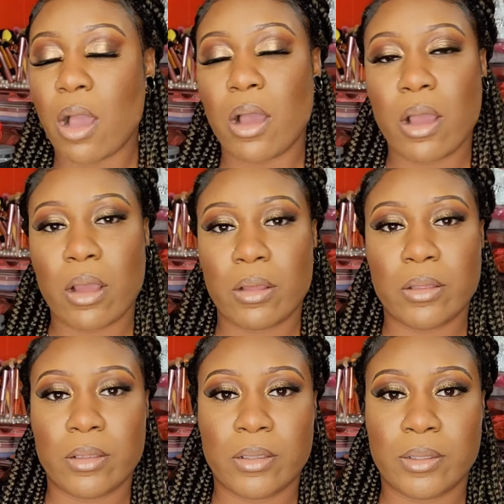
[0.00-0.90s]

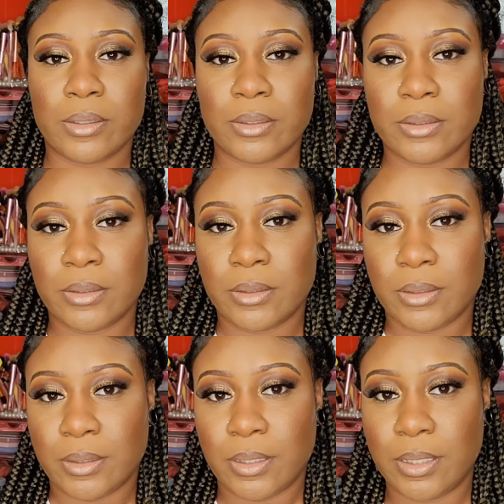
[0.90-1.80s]

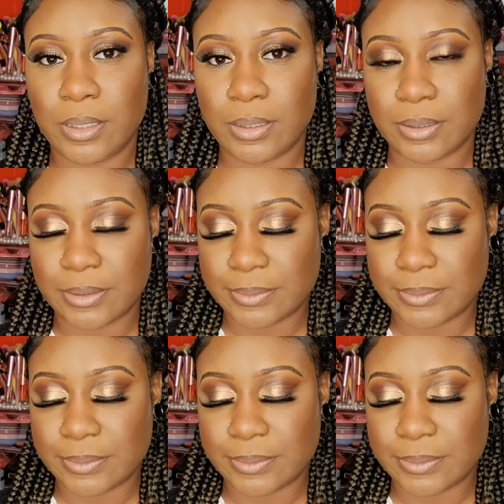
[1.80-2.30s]
Nobody speaks.